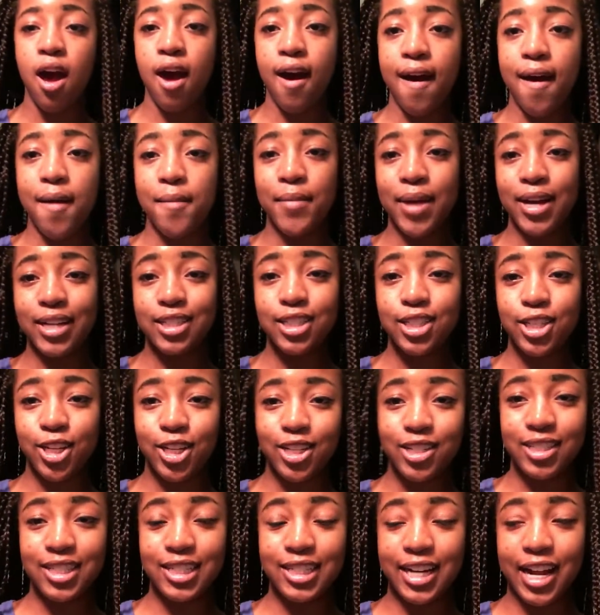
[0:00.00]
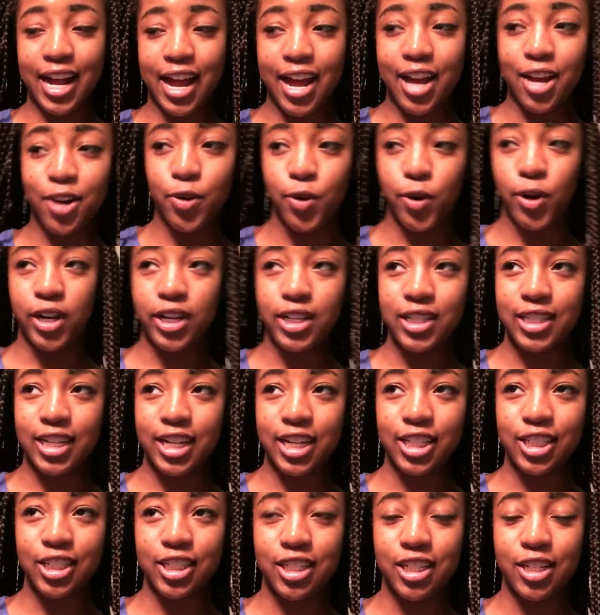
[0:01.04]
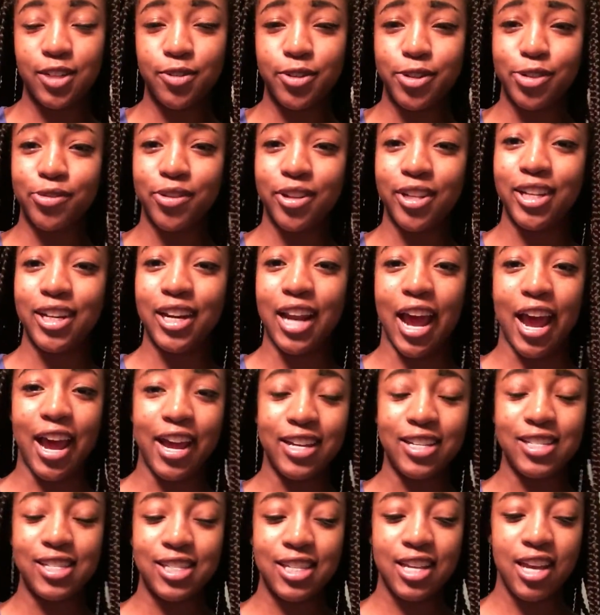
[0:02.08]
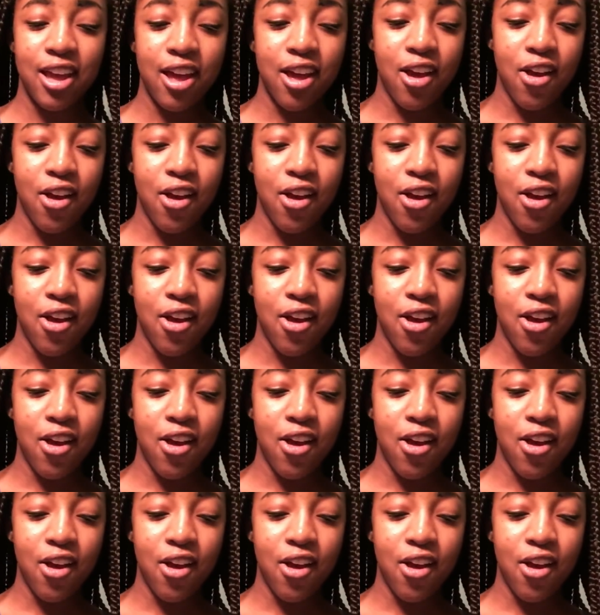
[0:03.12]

I started today. I had orientation. It was really nice.